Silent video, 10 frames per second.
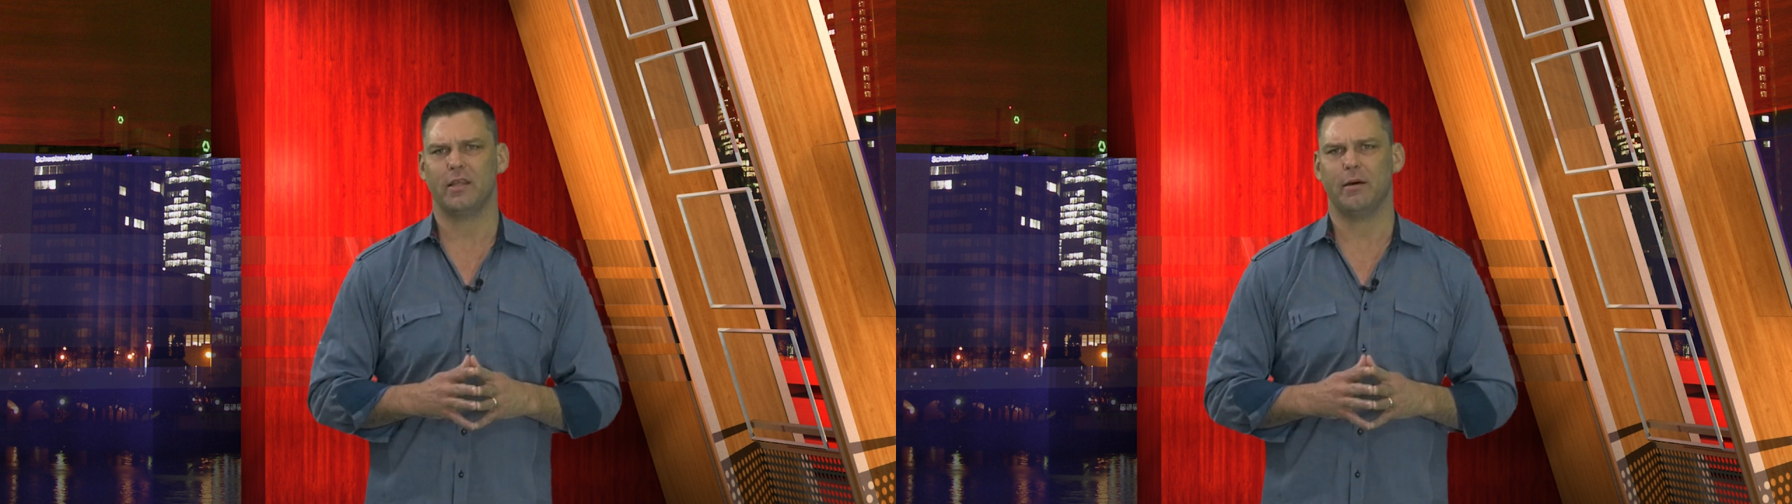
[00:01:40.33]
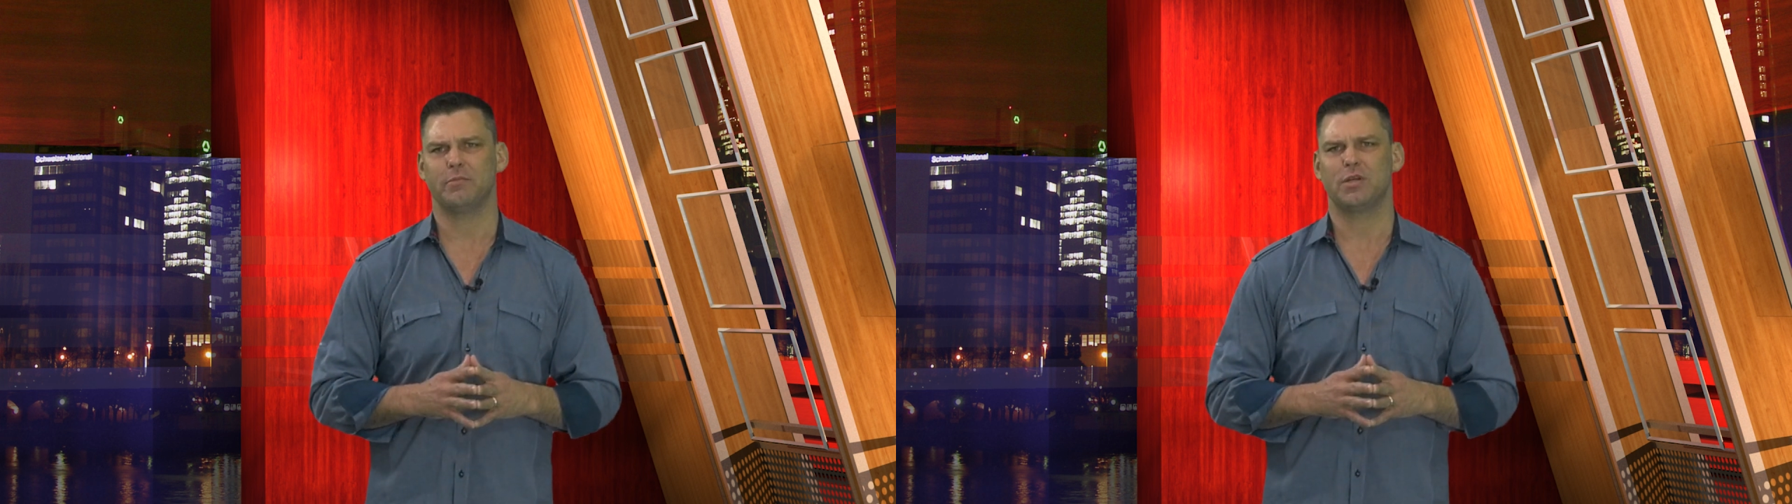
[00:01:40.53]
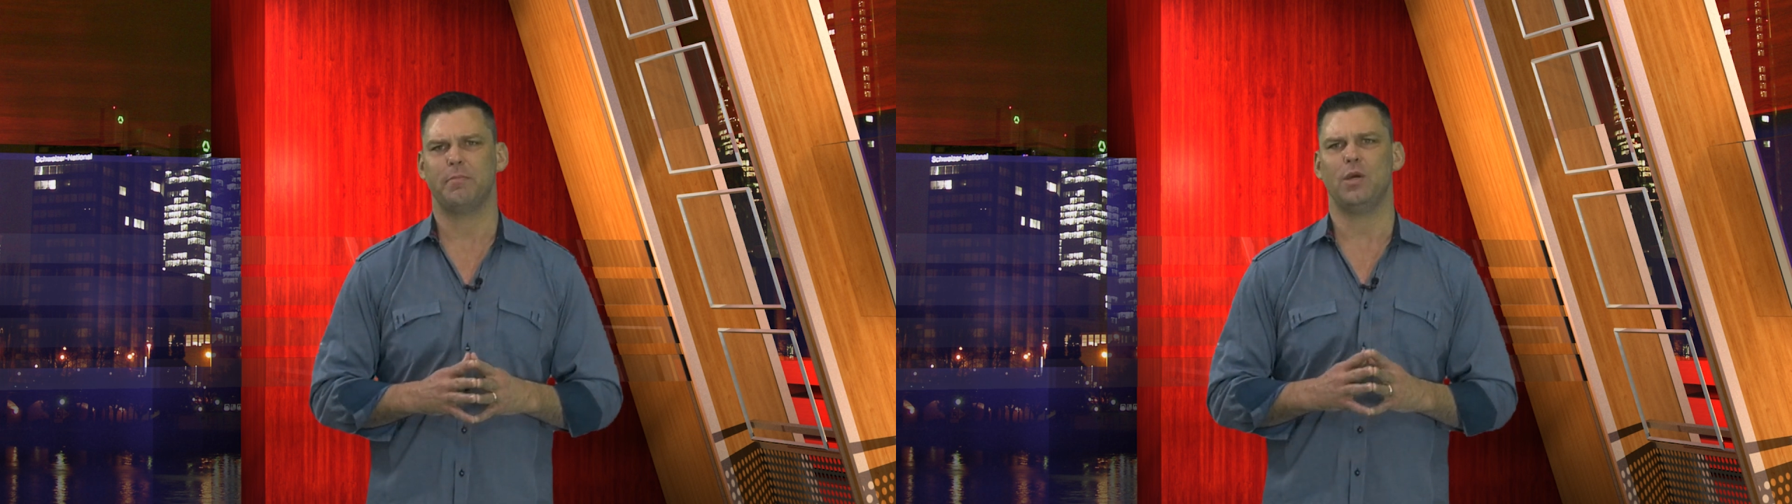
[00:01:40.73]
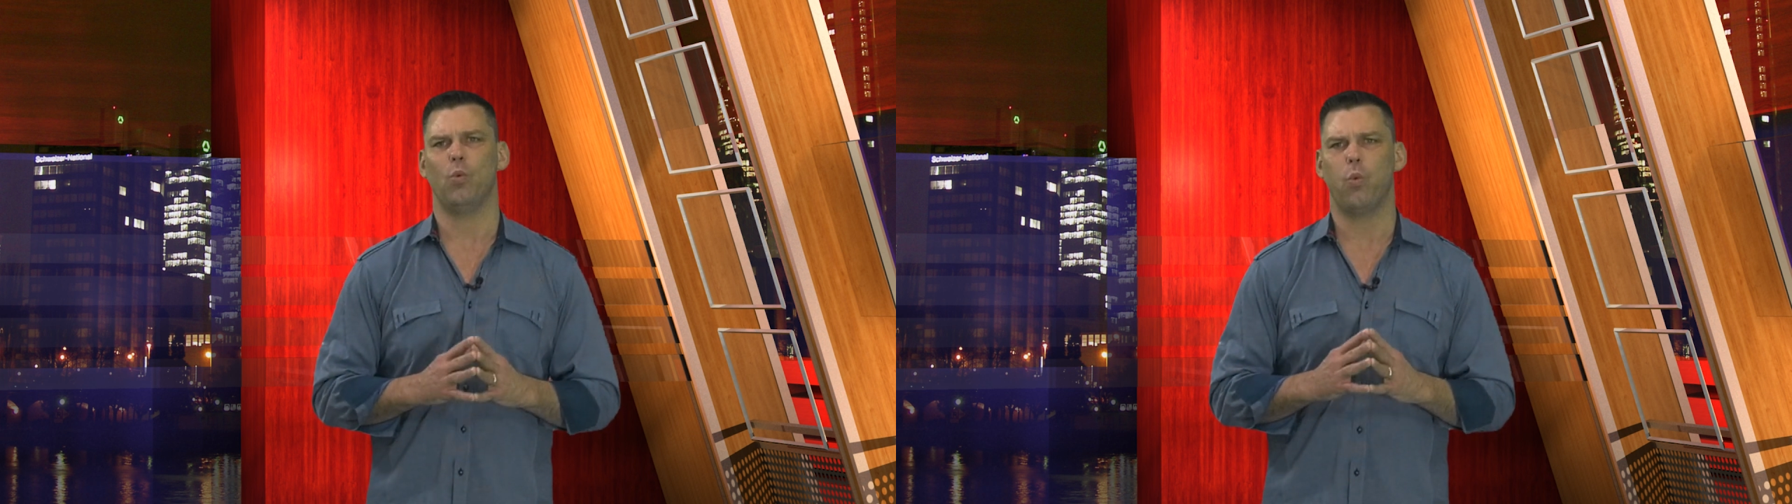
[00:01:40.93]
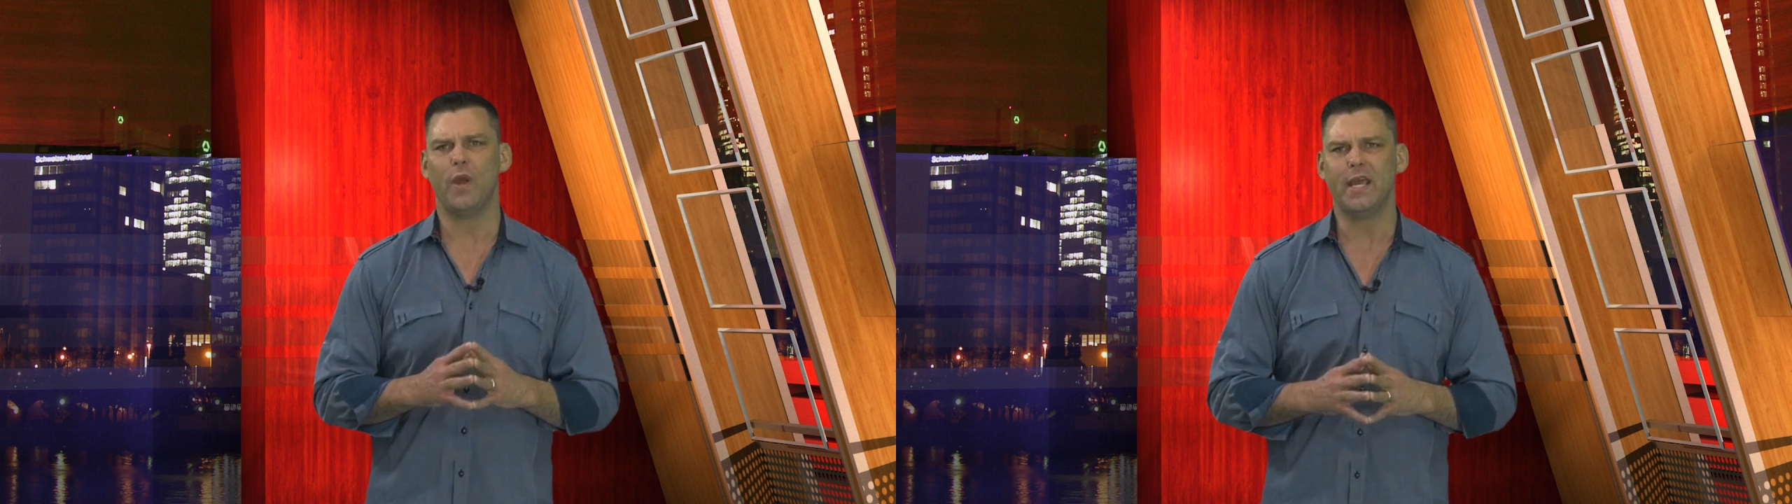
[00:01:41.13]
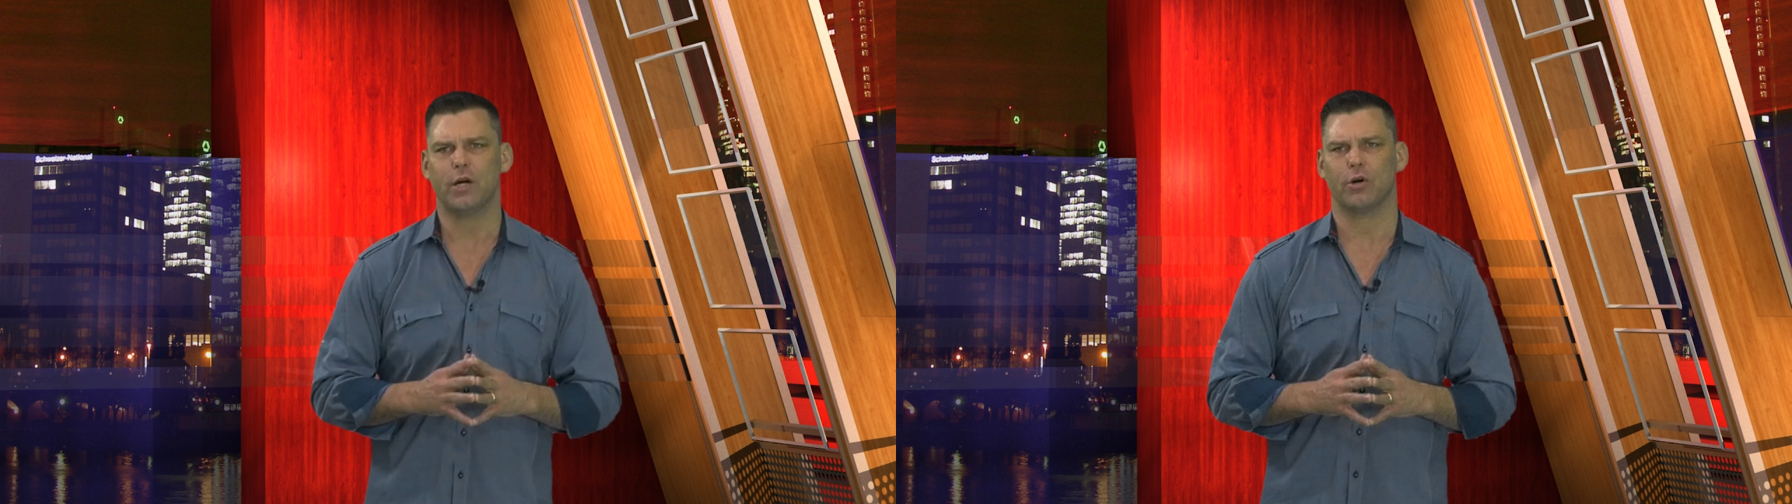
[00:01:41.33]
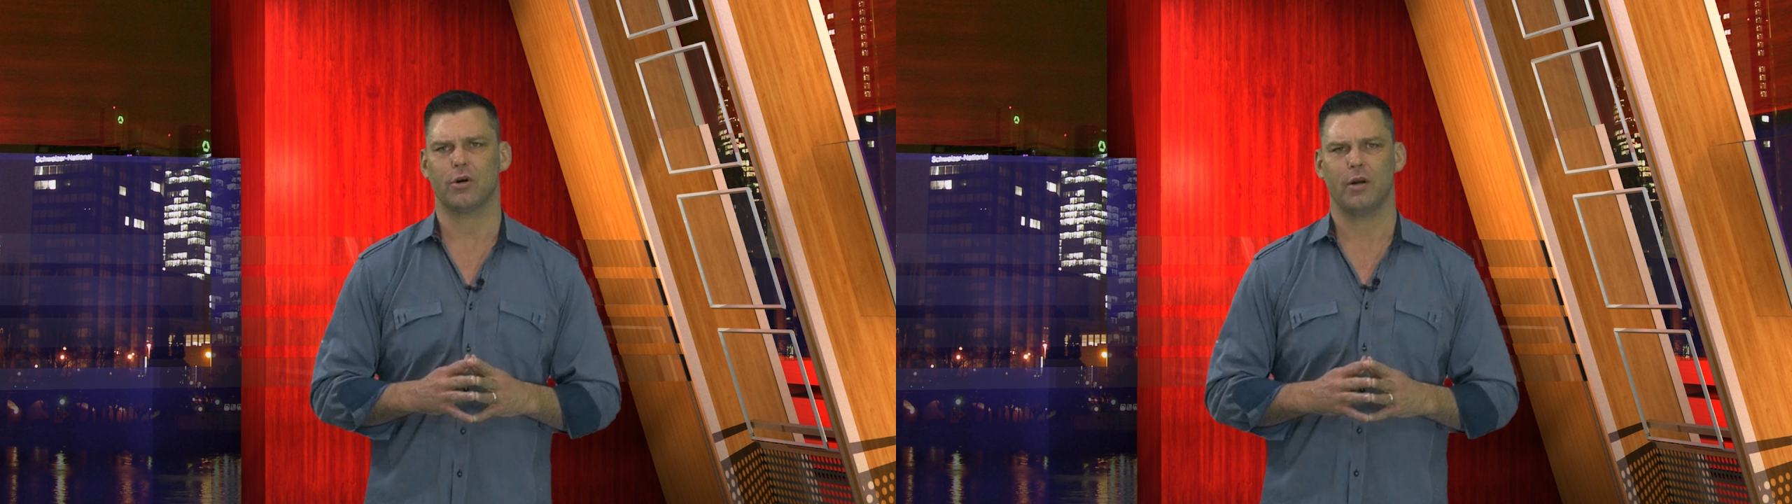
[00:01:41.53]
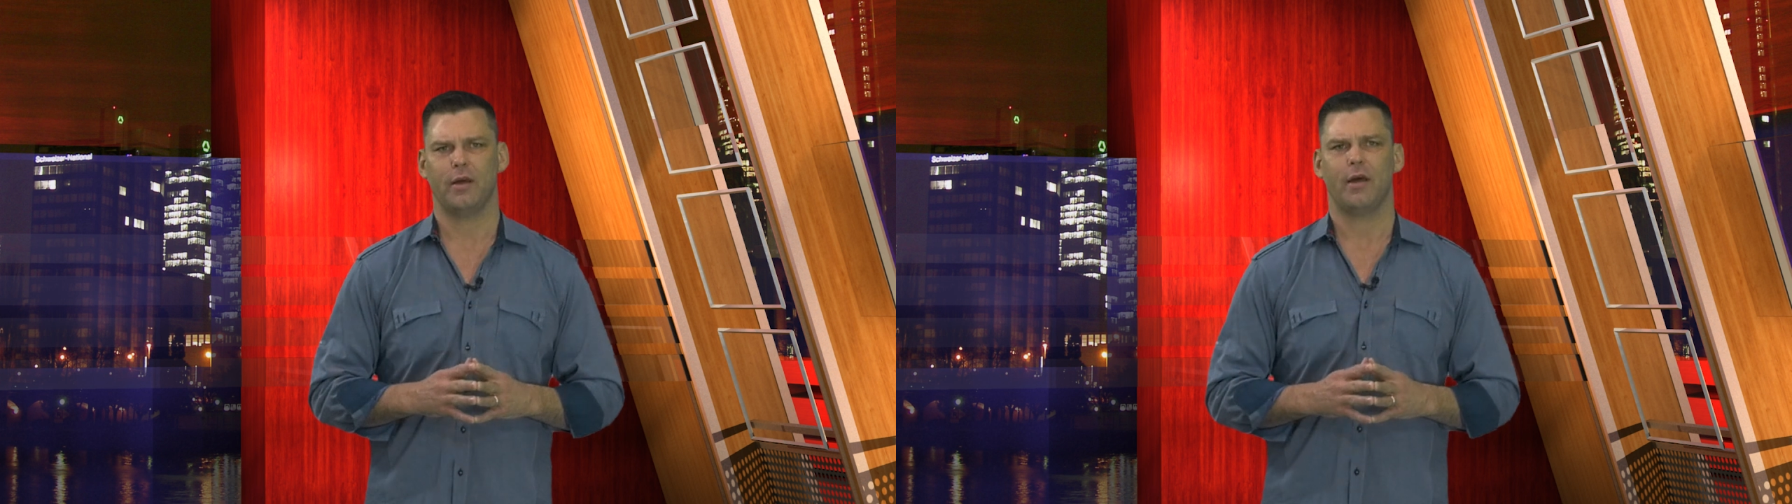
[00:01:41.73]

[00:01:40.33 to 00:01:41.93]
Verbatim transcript: them to be weaker